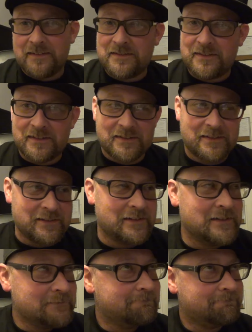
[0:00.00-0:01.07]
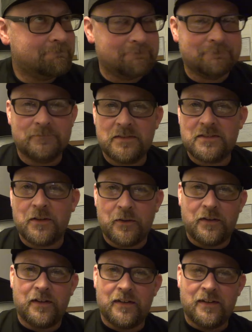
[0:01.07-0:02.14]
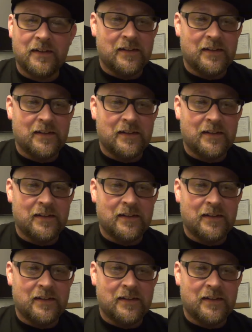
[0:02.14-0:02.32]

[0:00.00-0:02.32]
is just so good.